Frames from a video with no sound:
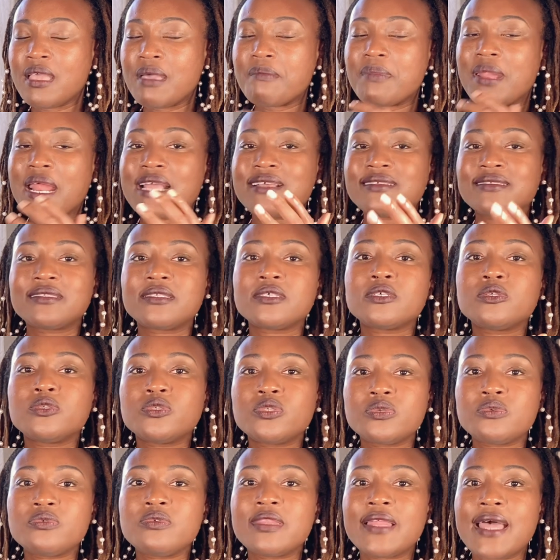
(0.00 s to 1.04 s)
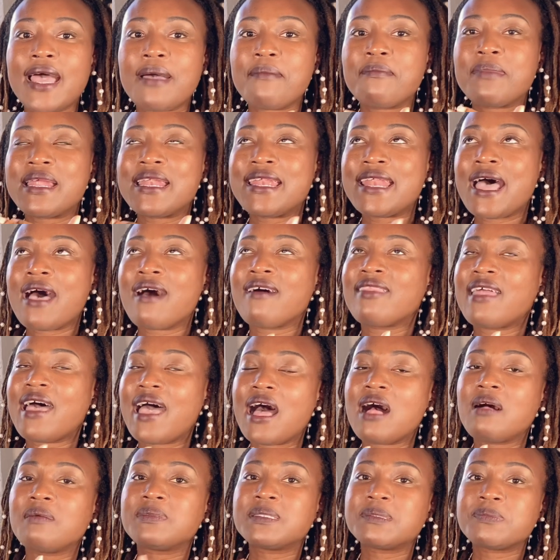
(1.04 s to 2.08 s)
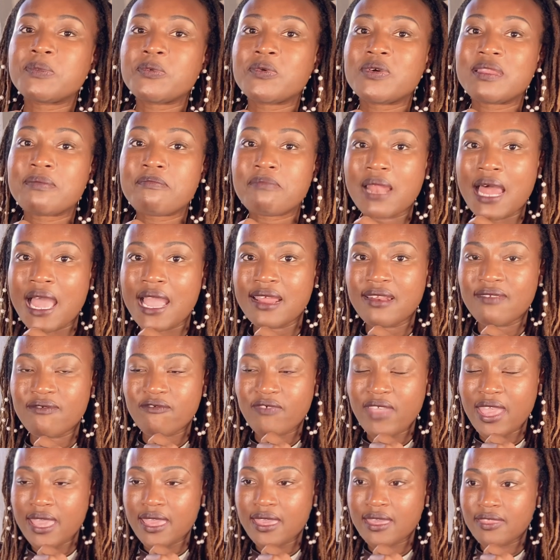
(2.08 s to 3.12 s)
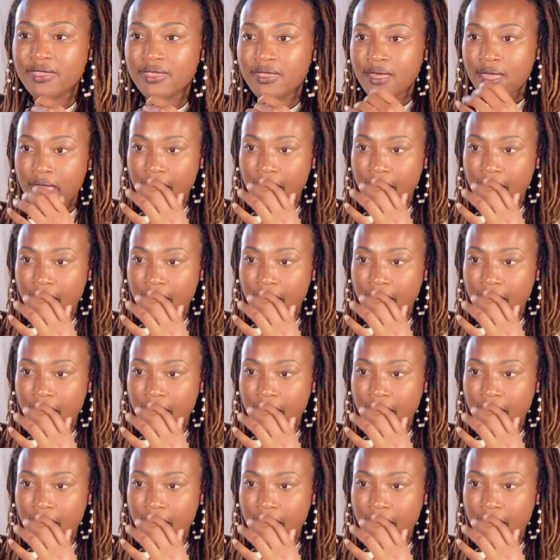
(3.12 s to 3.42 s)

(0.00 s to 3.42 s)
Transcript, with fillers: but I still do that, but now that helps me with blind faith